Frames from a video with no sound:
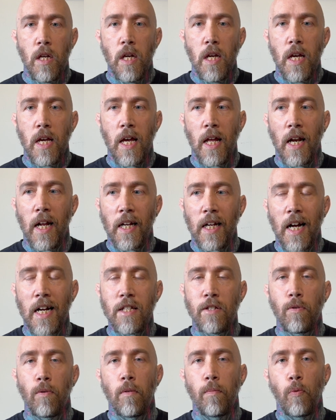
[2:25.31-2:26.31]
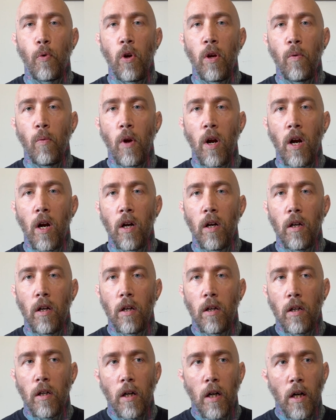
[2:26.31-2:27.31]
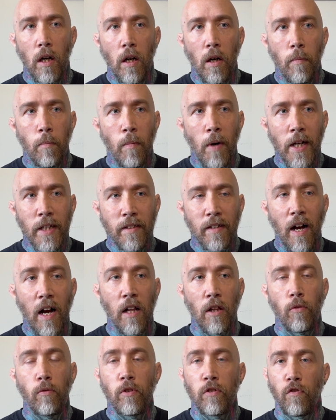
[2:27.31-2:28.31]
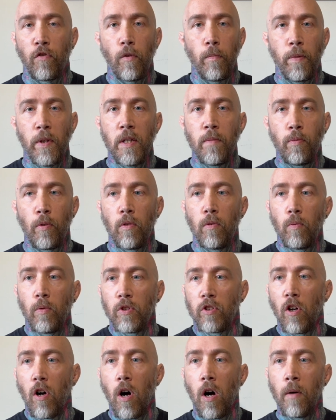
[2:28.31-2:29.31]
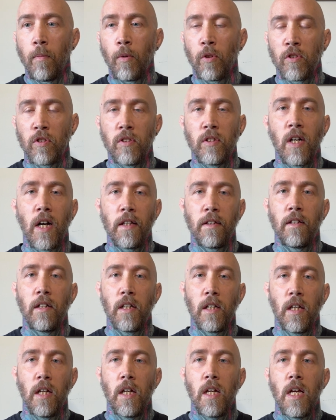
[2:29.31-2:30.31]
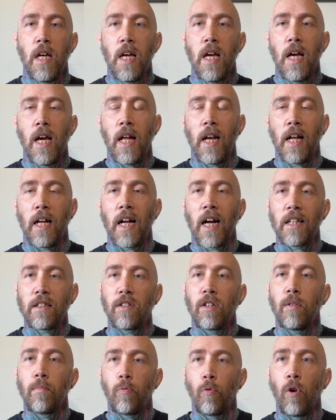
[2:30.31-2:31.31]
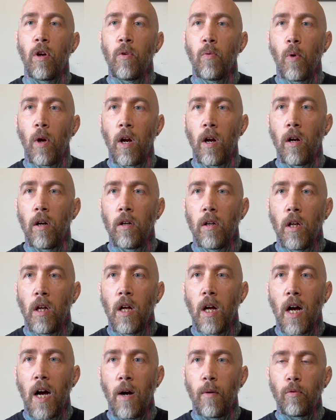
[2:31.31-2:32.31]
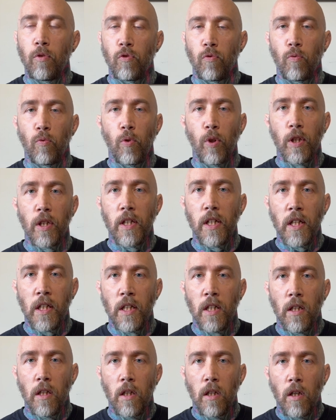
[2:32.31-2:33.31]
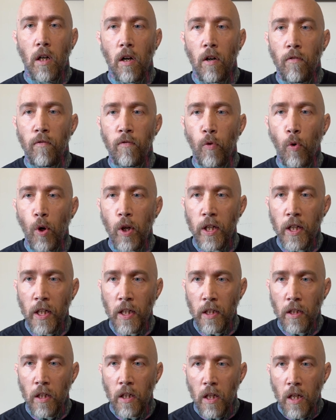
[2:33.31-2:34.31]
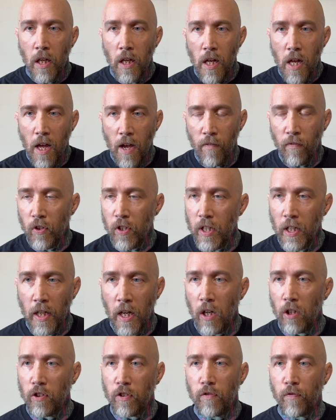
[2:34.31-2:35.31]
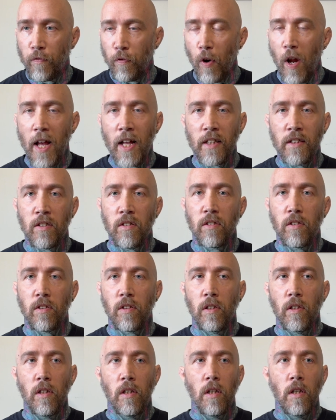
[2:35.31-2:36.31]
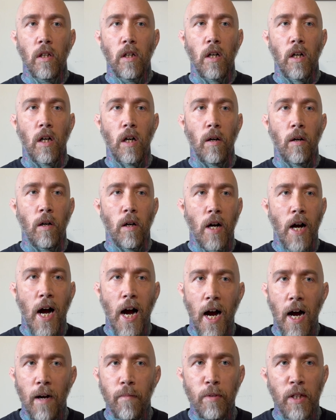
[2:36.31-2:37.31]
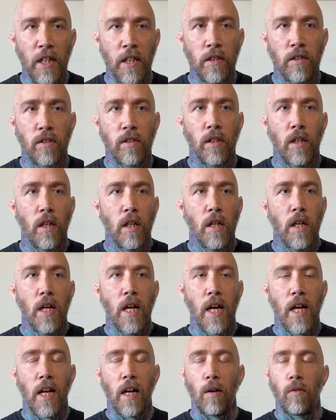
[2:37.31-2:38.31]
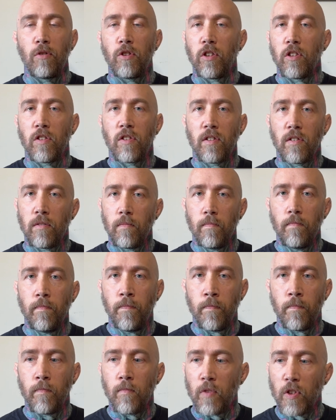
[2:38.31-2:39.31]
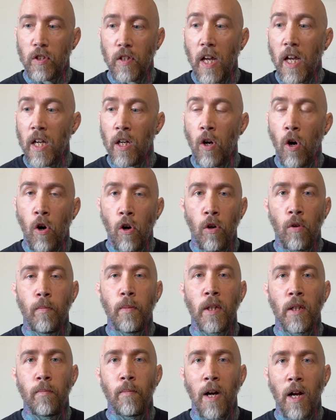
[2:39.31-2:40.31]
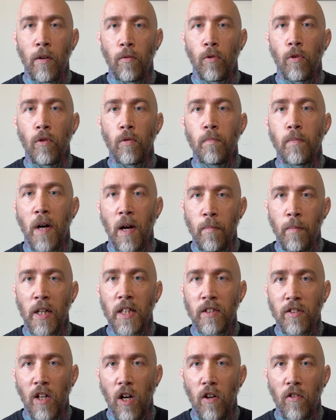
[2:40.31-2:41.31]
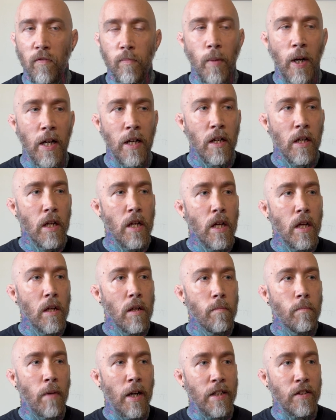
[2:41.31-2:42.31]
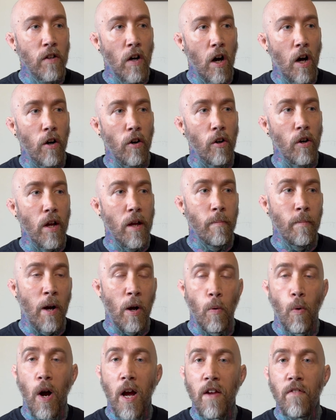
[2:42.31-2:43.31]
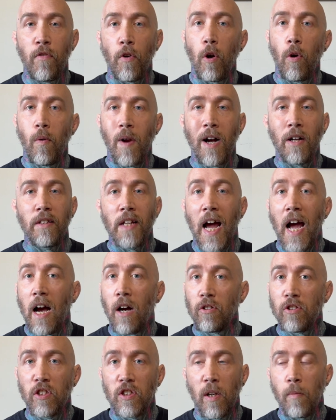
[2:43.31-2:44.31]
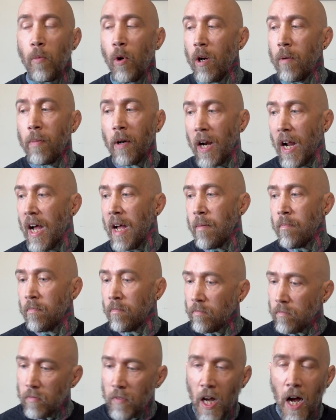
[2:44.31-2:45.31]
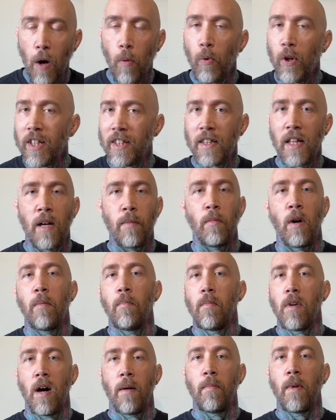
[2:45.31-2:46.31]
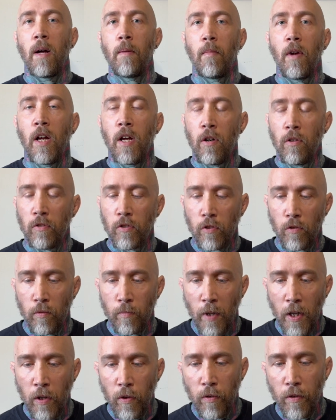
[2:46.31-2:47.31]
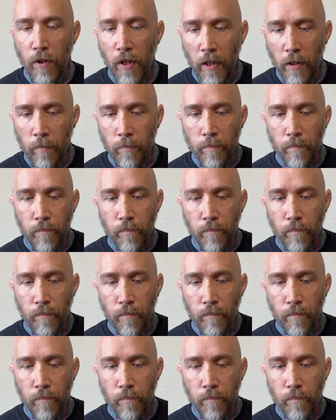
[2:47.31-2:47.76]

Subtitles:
And I got to a point where my tolerance for people was almost nothing. And I got to the point where I was really avoiding everything else, friends, hobbies, and I was just staying home in my room by myself. My daughter and my wife are around the house somewhere, but I'm not with them. I'm on my own doing my own thing.